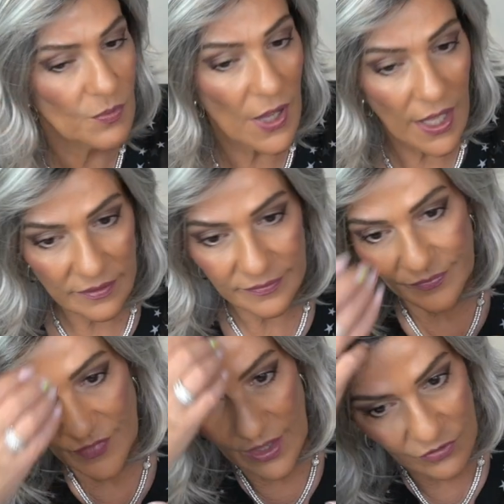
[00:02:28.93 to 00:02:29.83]
But
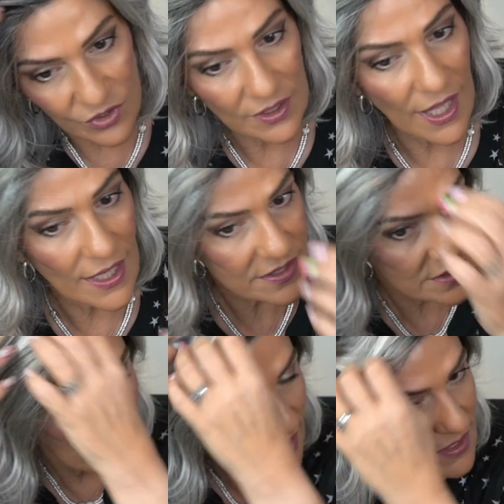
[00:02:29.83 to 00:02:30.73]
nevertheless,
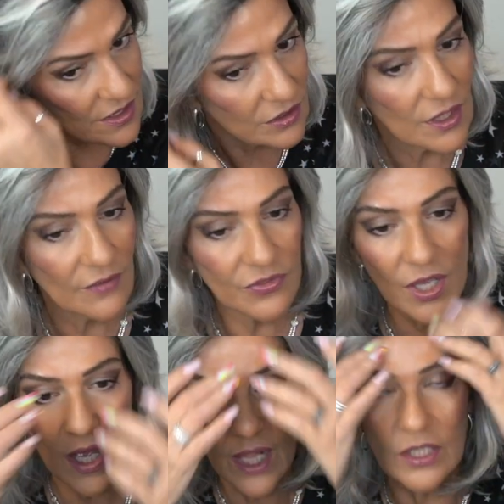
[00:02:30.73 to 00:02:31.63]
I still love the
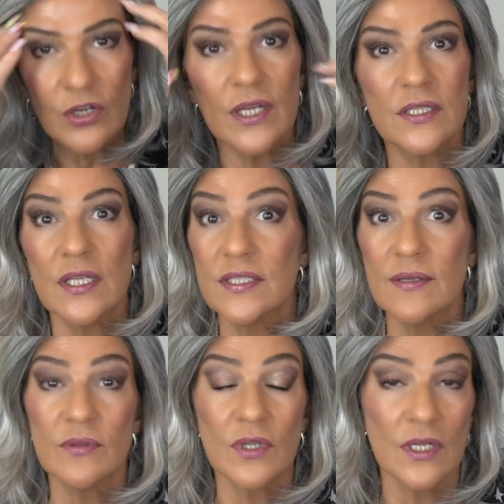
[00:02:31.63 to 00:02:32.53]
color. It
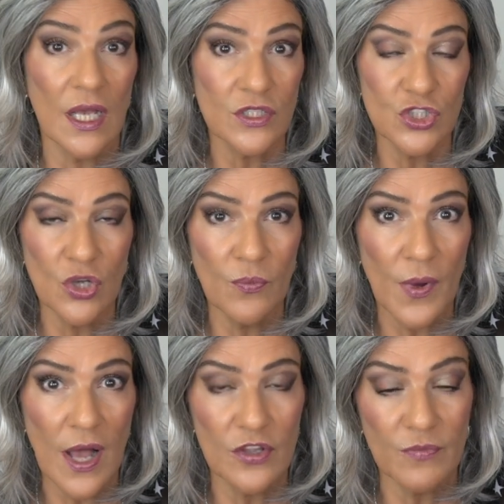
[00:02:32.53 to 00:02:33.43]
doesn't, the knots don't
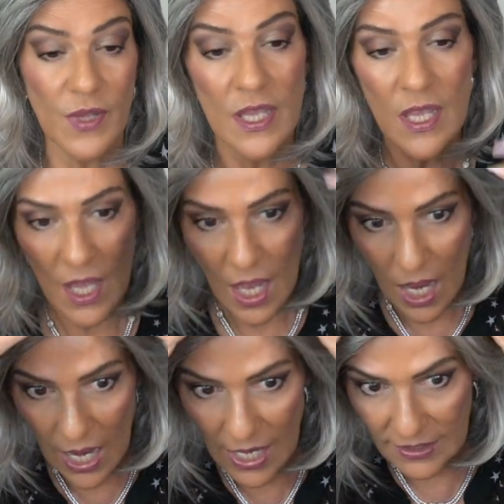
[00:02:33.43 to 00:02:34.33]
bother me.
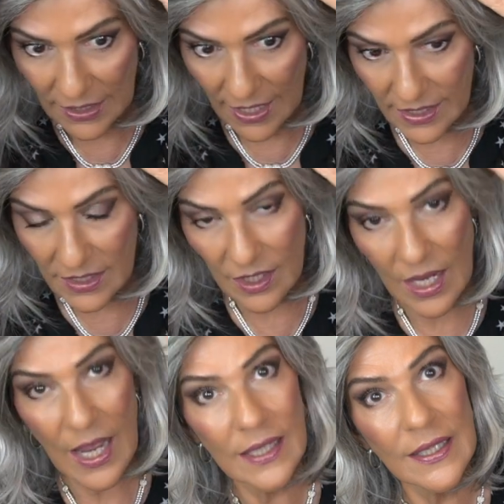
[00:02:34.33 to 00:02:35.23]
I like,
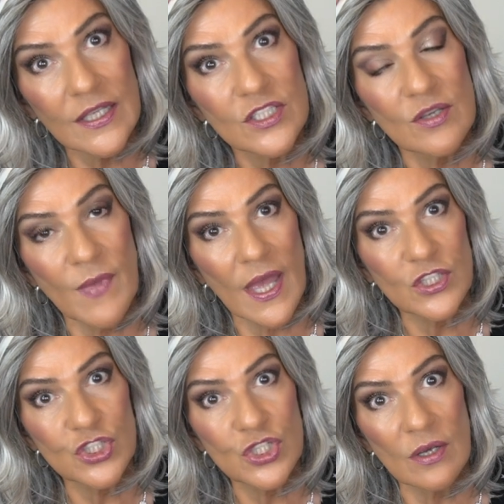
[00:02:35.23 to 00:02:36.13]
I like to
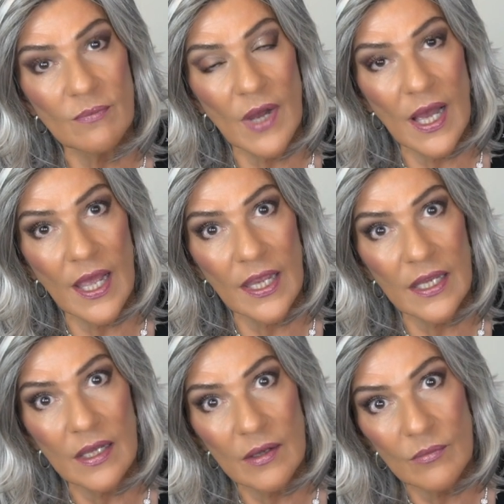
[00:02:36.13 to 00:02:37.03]
match
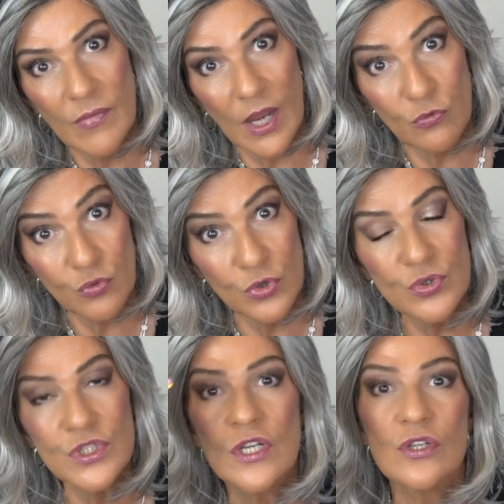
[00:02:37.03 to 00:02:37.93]
my, my
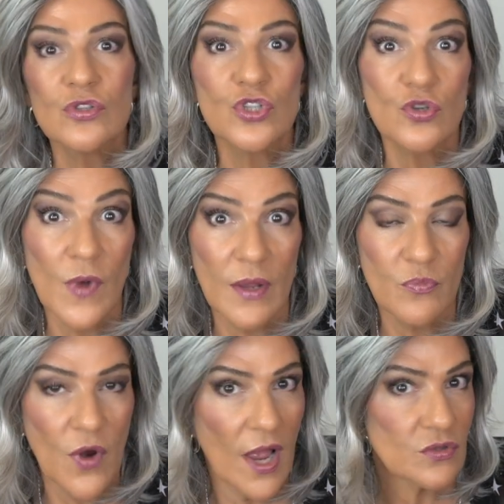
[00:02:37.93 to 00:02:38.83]
root to my
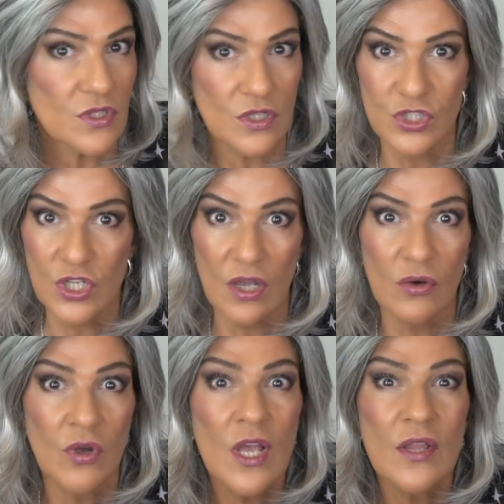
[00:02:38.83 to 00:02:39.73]
brows.
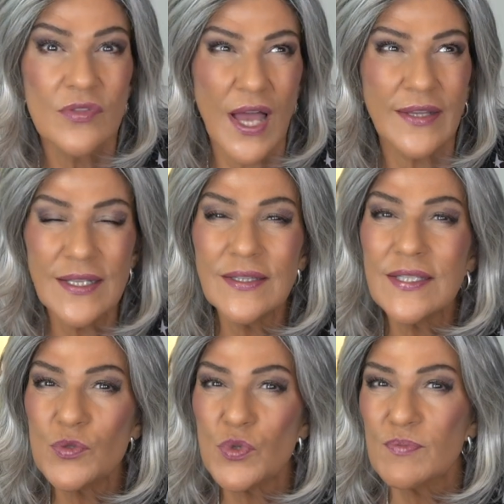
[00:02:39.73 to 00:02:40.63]
So I think
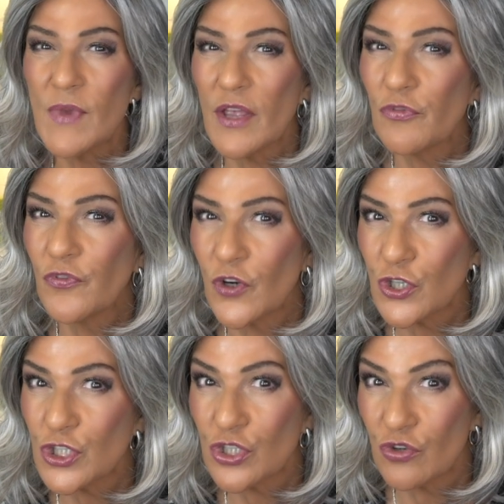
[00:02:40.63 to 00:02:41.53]
this was my
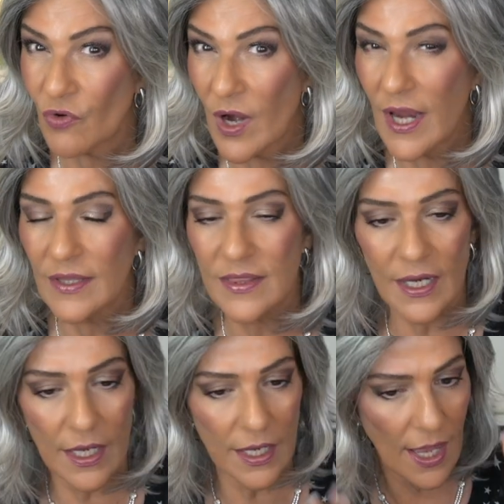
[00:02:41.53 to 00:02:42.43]
first gray
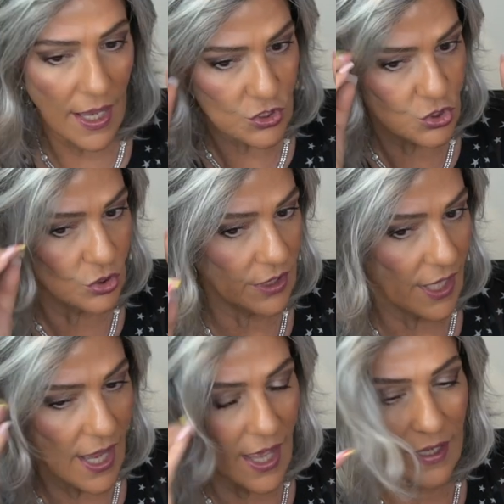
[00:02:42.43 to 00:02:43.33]
that I actually
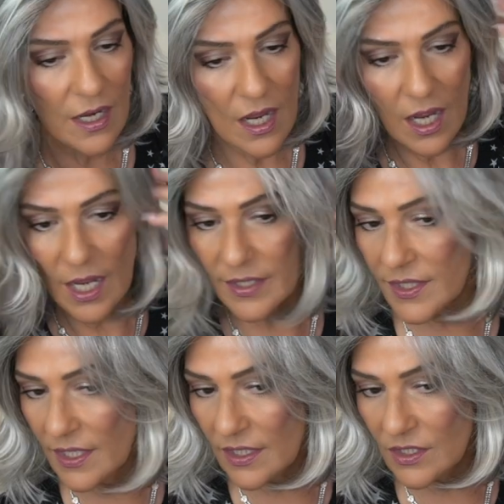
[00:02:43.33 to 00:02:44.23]
had. I
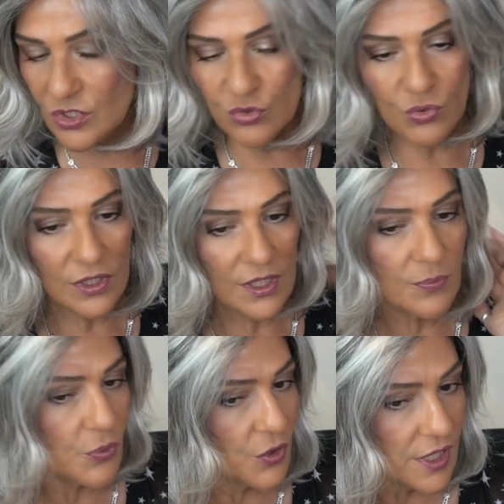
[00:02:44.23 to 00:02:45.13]
think it's really
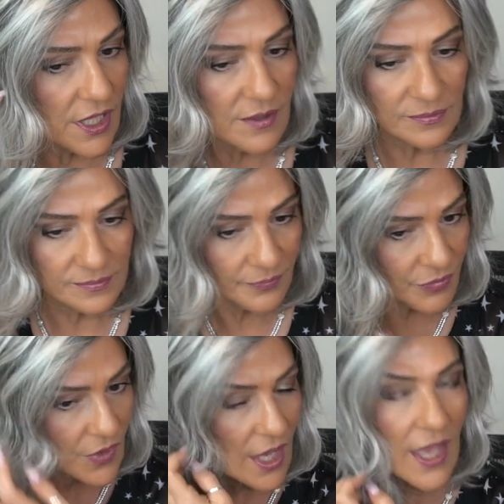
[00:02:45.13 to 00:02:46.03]
pretty
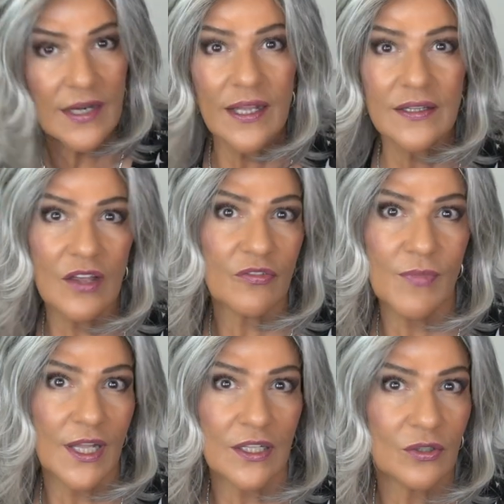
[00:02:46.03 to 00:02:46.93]
and I love
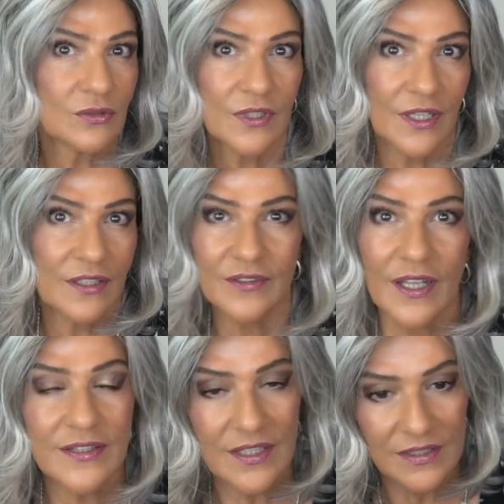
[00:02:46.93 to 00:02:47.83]
mellow.
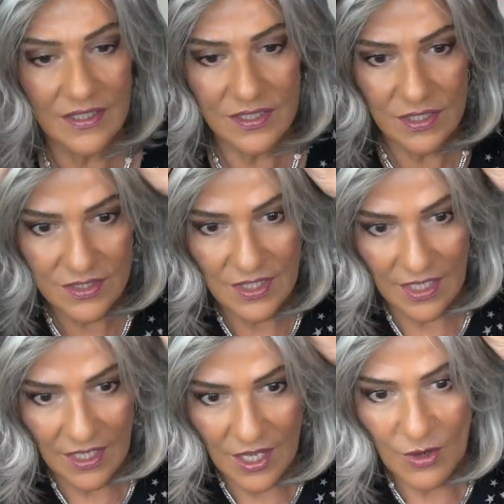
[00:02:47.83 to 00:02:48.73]
I think this is
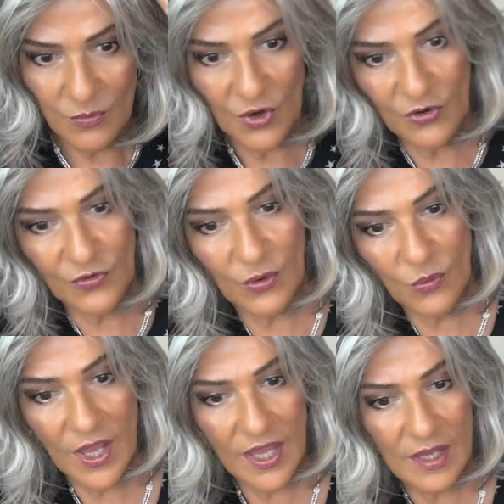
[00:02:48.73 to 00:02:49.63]
a perfect
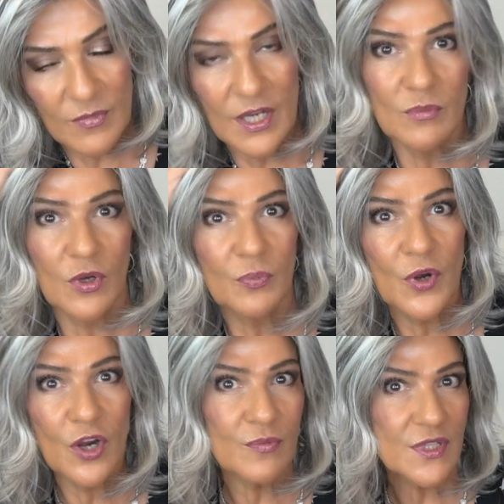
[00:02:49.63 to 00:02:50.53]
wig, minimal
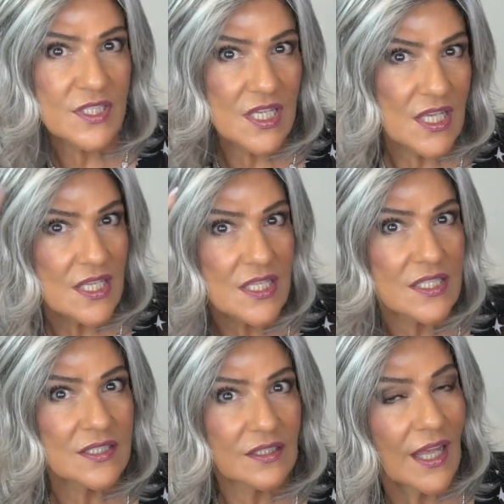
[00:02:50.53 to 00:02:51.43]

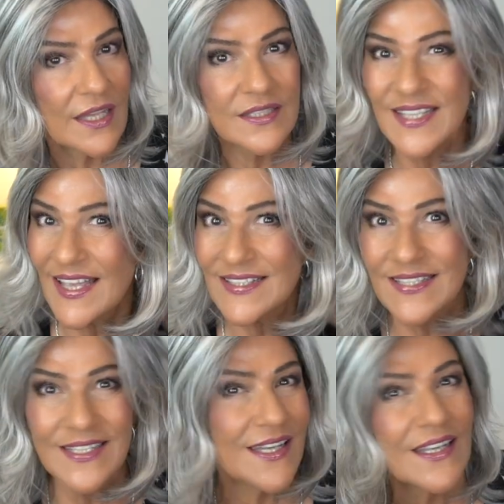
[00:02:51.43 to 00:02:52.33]
permatease, light
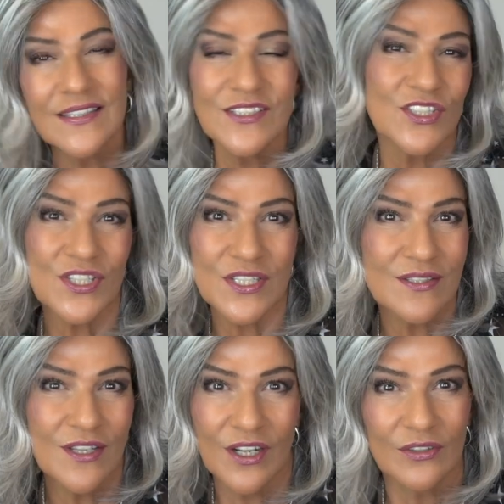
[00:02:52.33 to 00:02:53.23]
density. It's
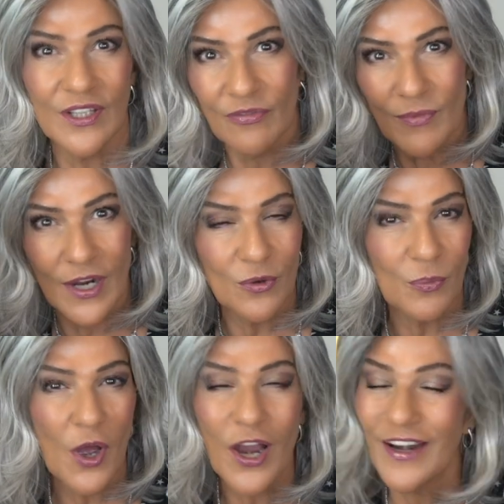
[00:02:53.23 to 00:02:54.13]
just, you know, left mono
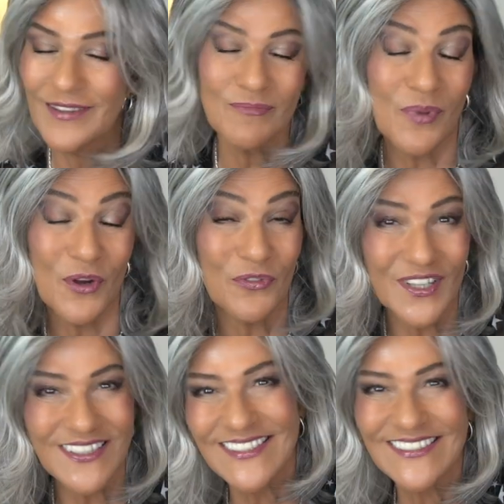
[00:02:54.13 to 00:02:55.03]
part,
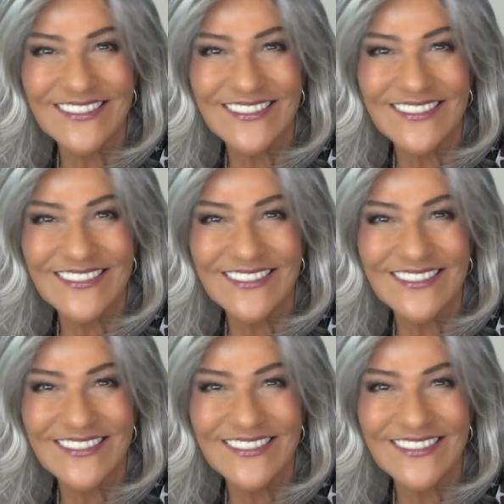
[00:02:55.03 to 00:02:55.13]
perfect.